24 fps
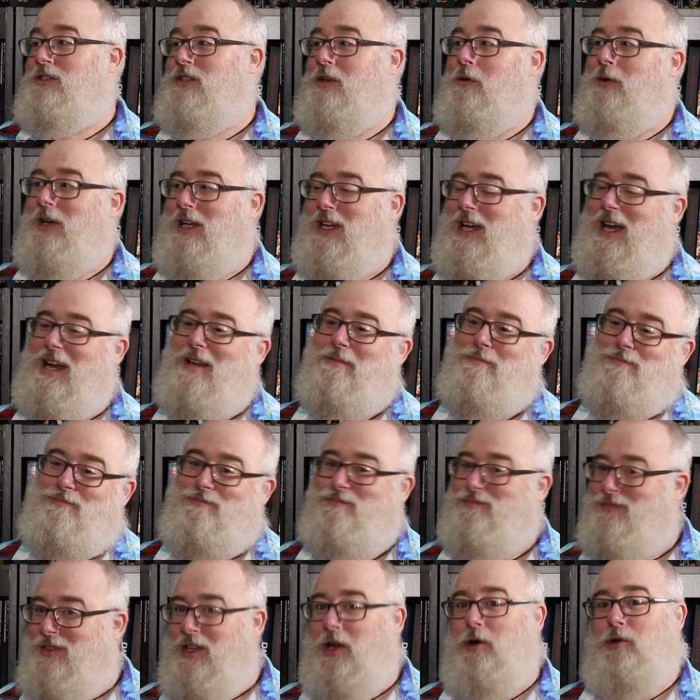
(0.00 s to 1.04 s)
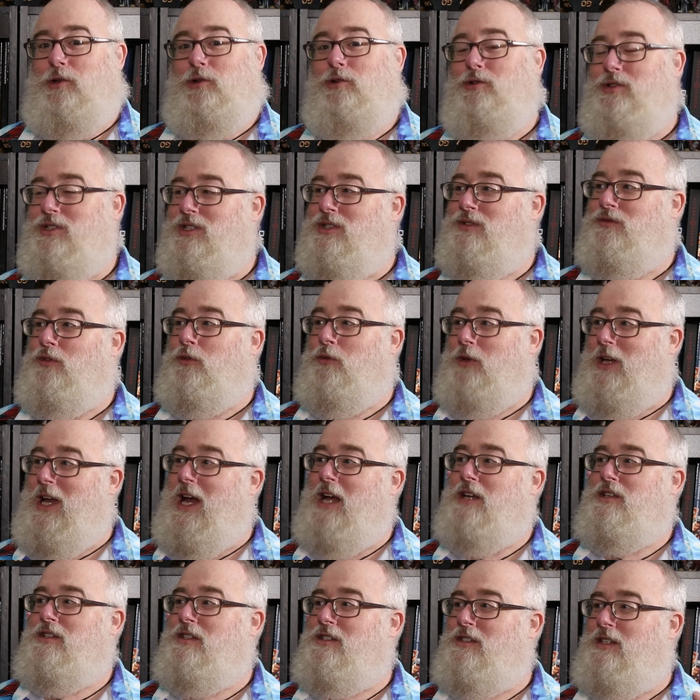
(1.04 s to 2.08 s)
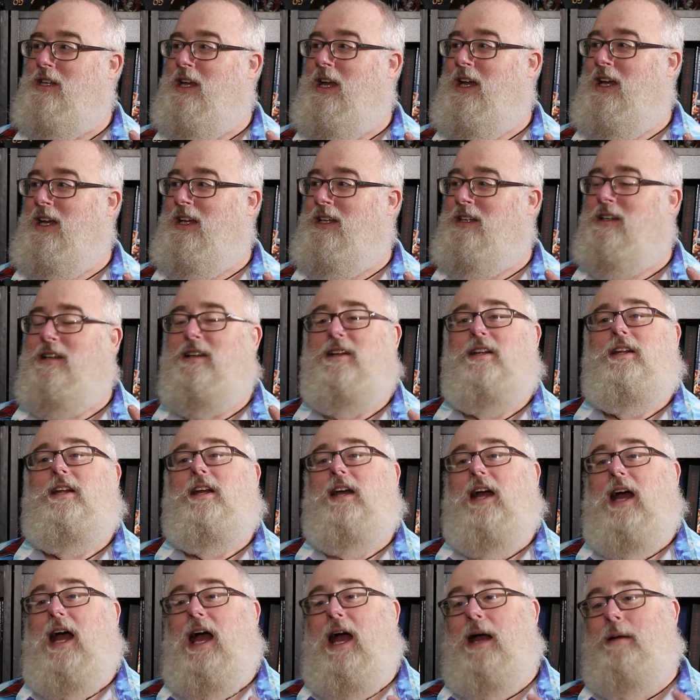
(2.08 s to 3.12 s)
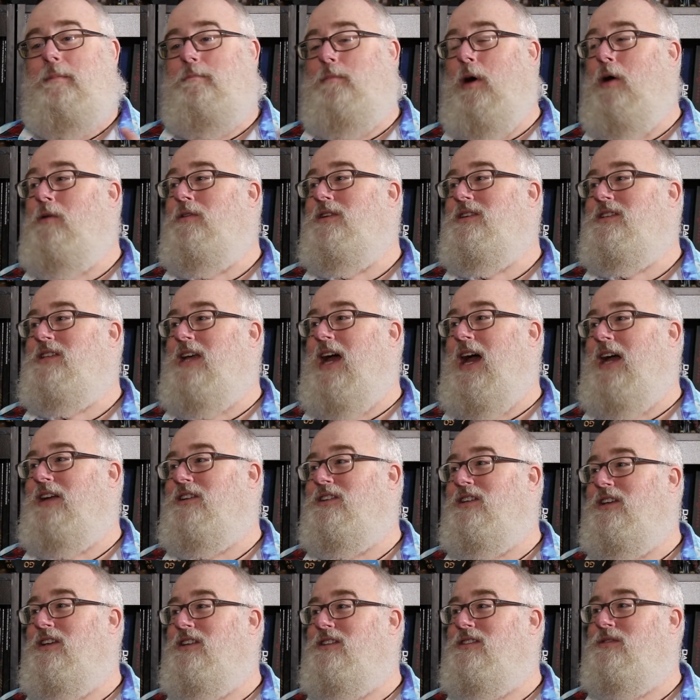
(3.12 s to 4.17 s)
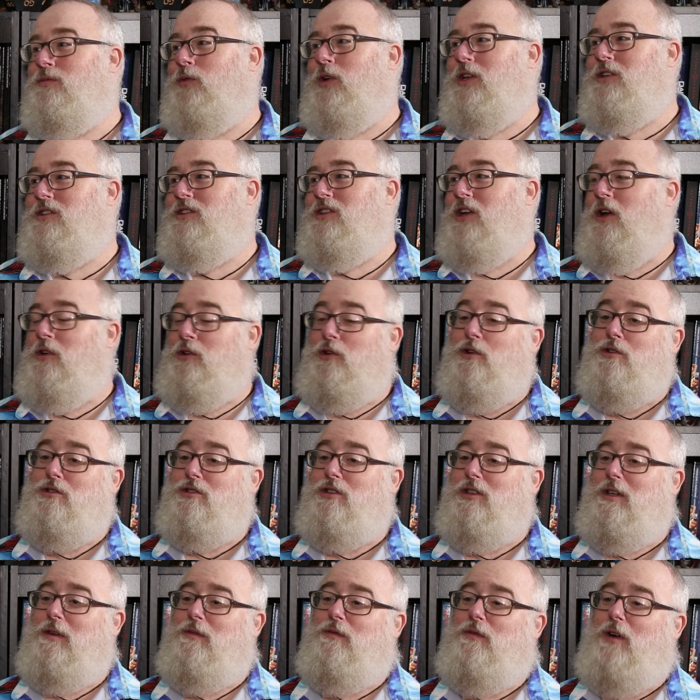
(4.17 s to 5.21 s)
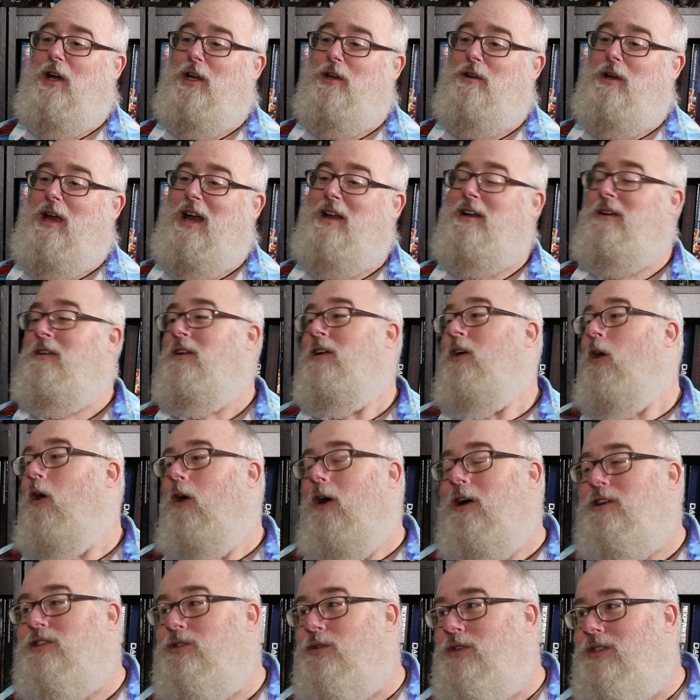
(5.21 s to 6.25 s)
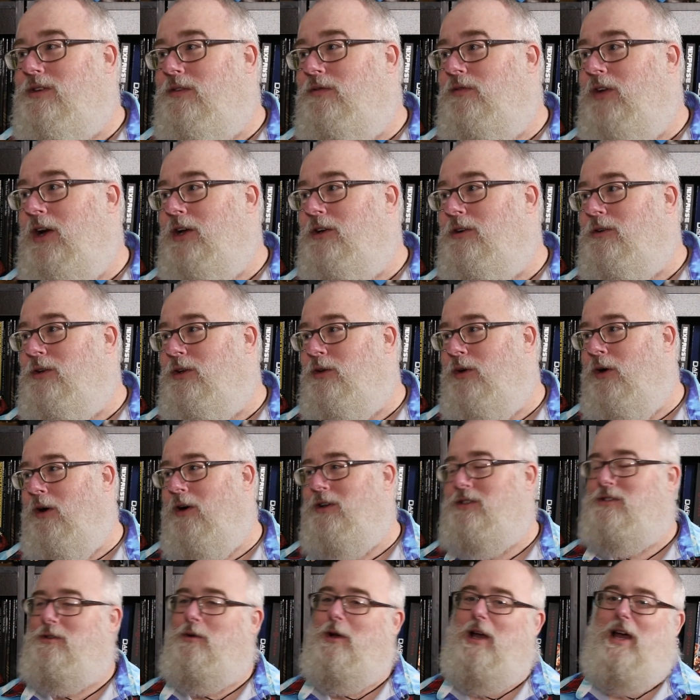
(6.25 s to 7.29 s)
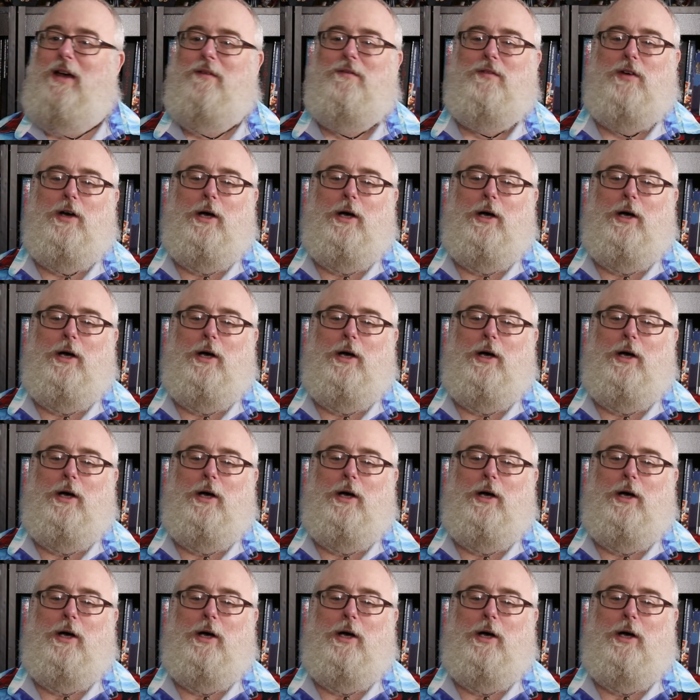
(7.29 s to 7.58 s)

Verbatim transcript: So again, you know, uses for reactions and and bonus actions, which, you know, usually fighter, and also as a fighter, you also have